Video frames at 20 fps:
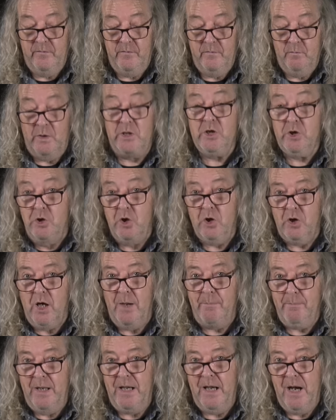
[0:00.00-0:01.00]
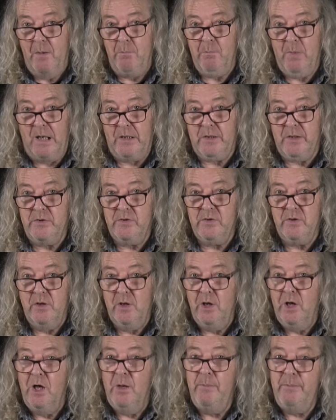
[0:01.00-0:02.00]
which look like mini humbuckers,
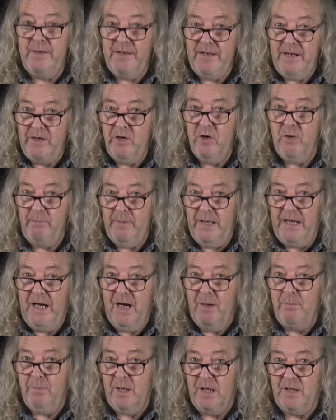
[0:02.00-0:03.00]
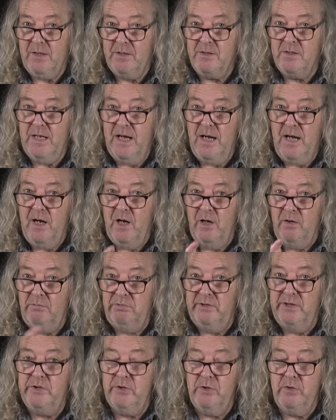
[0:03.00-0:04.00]
but they're not mini humbuckers. They're
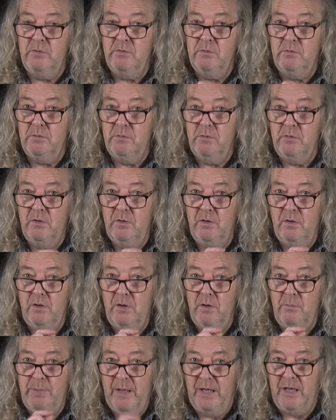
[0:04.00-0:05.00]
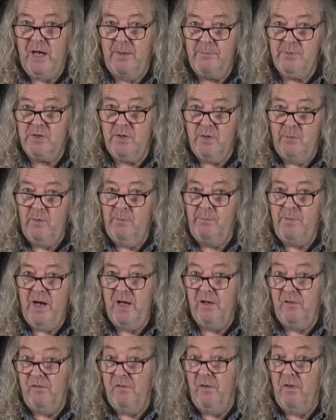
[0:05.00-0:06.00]
original pickups that were
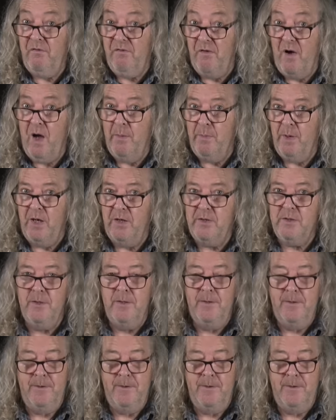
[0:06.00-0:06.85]
made for the Firebird.